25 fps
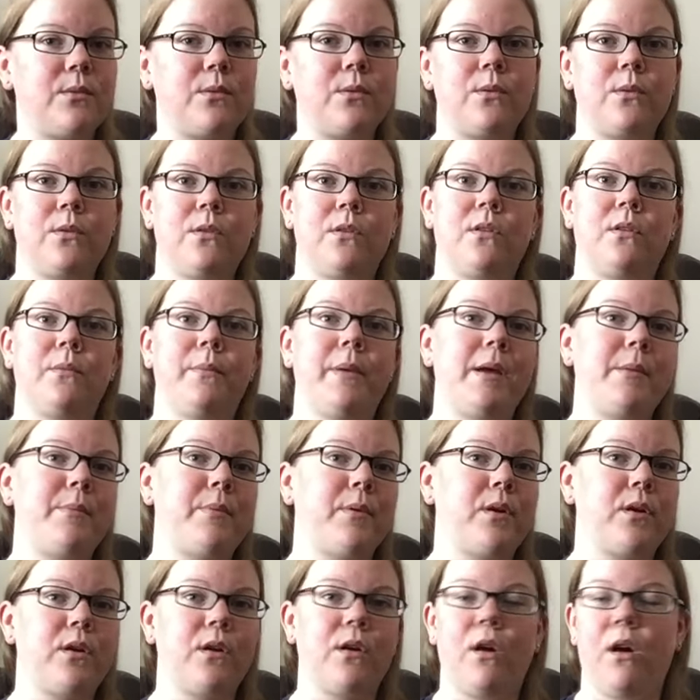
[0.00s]
or
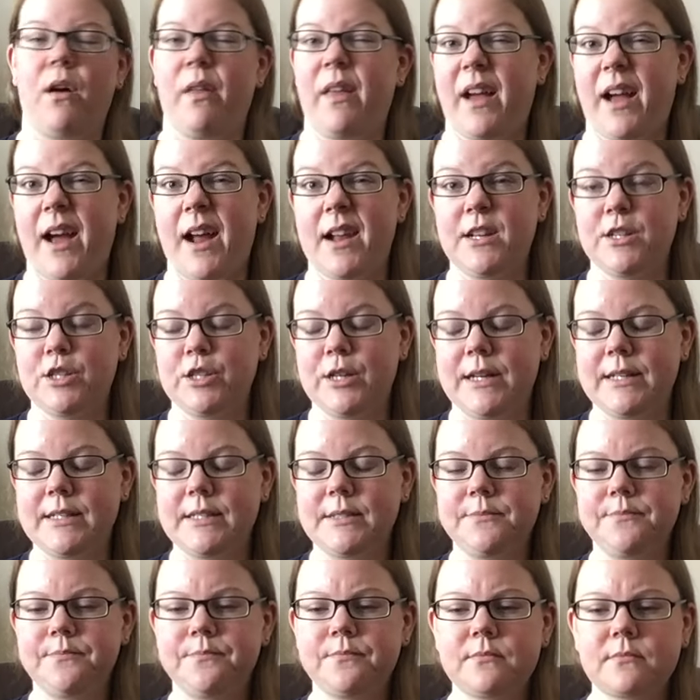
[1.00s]
paper, all that kind of jazz.